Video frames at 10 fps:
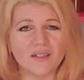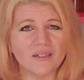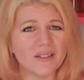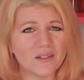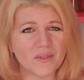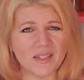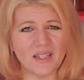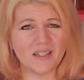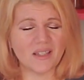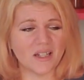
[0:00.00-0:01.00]
I don't see
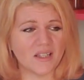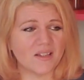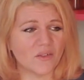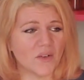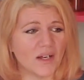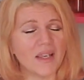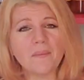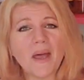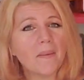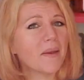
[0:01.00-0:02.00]
it today, so I am
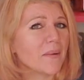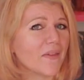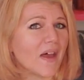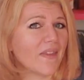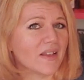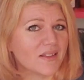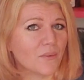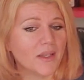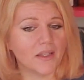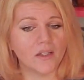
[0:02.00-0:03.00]
happy about that. That's a
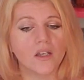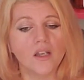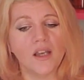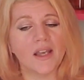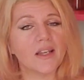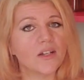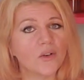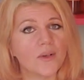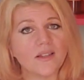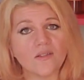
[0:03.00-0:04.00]
win. And I know
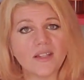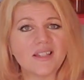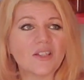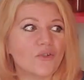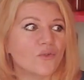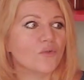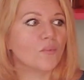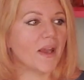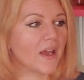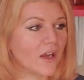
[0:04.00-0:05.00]
it's only two
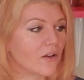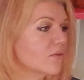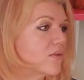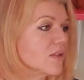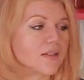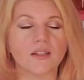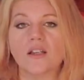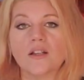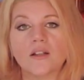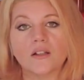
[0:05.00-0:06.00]
pounds.
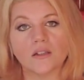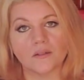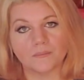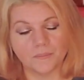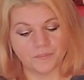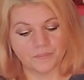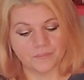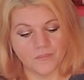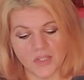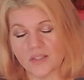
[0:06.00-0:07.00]

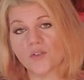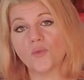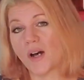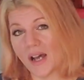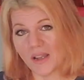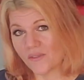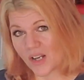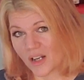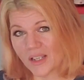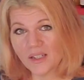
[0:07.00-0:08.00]
So I've
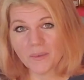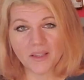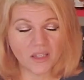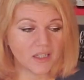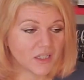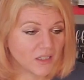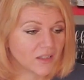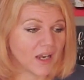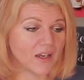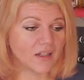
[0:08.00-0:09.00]
kind of been thinking
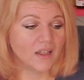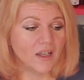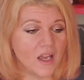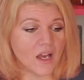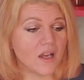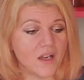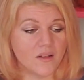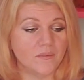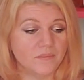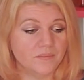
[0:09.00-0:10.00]

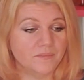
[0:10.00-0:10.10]
um,